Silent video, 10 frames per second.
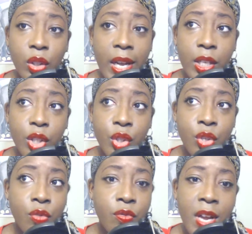Like,
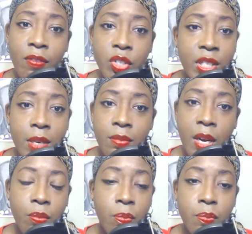you've never
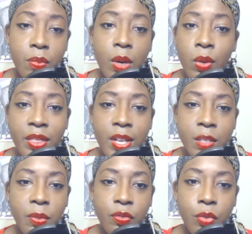teamed up with
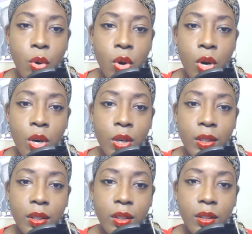us before,